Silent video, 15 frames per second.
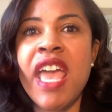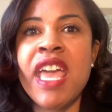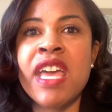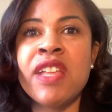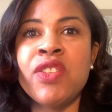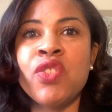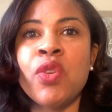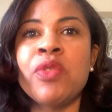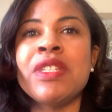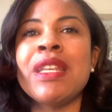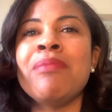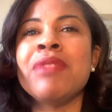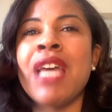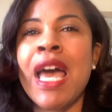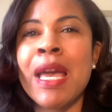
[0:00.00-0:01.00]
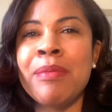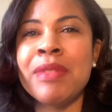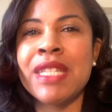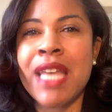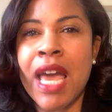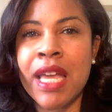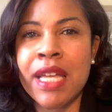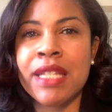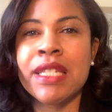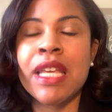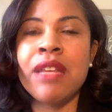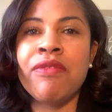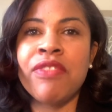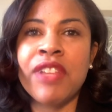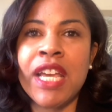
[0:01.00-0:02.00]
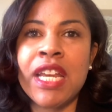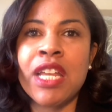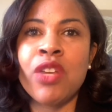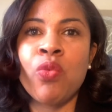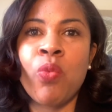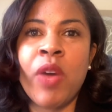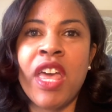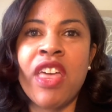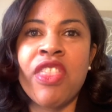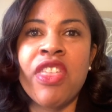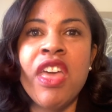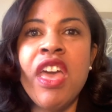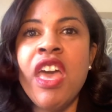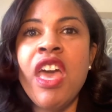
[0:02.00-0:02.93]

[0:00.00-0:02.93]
And so sometimes that gets conflated with